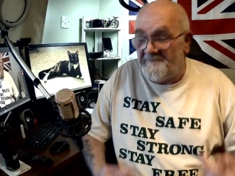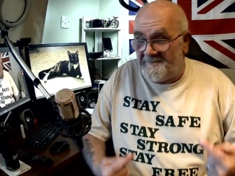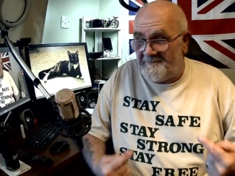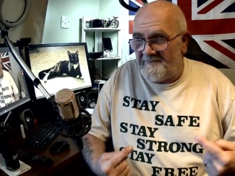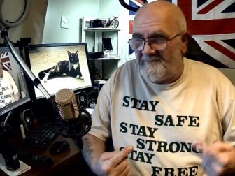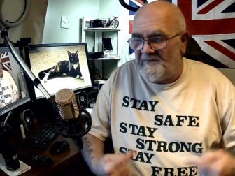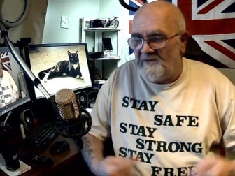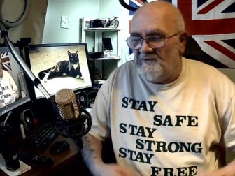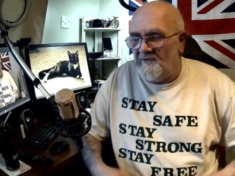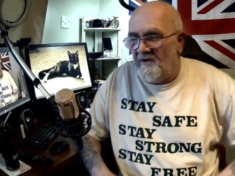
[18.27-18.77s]

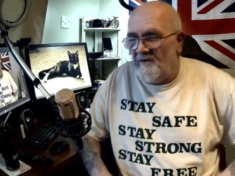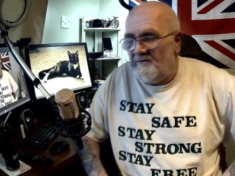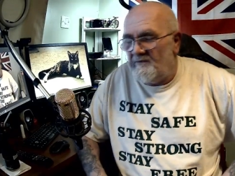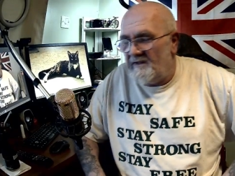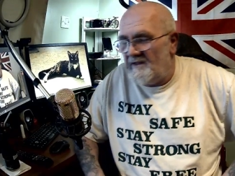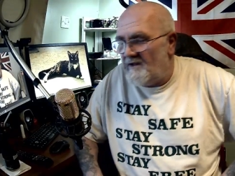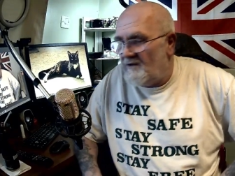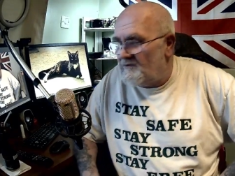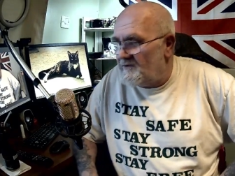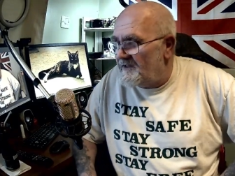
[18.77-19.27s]

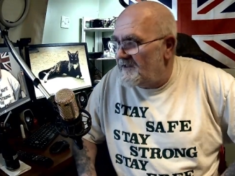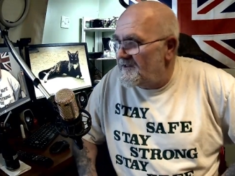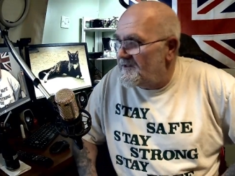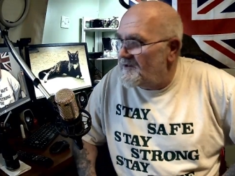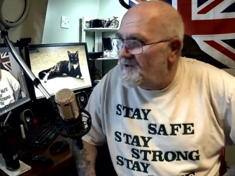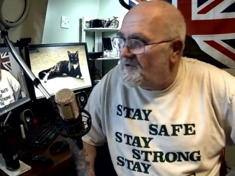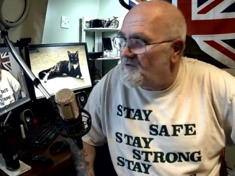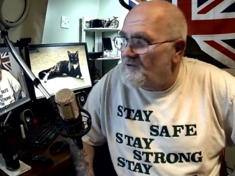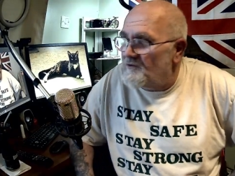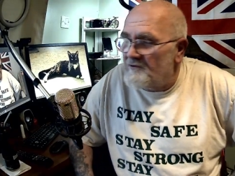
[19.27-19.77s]
grumpy old git in
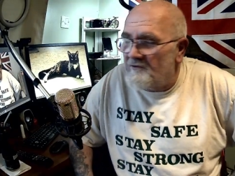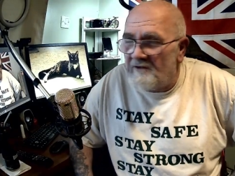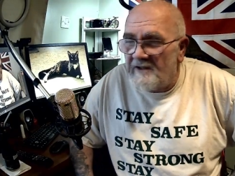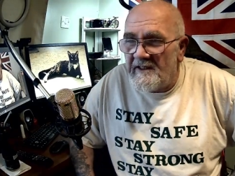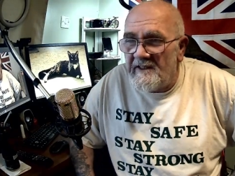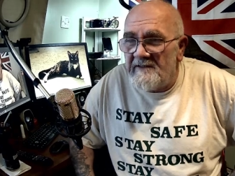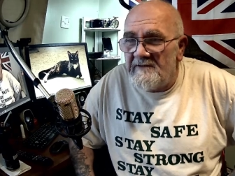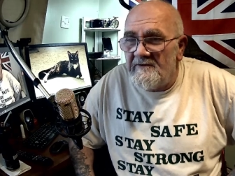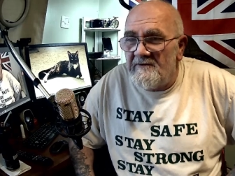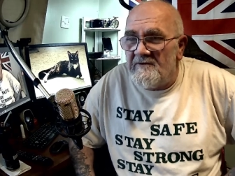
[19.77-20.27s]
the corner
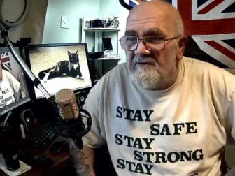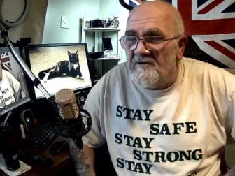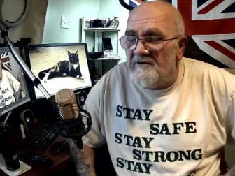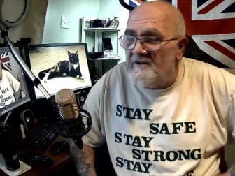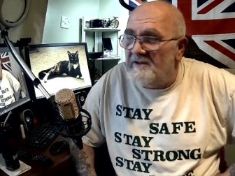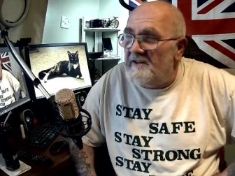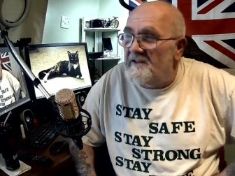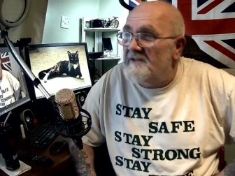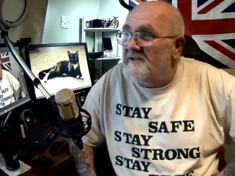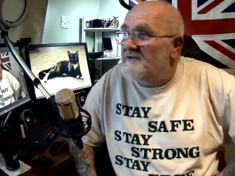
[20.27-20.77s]
again on
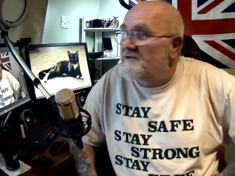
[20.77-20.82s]
a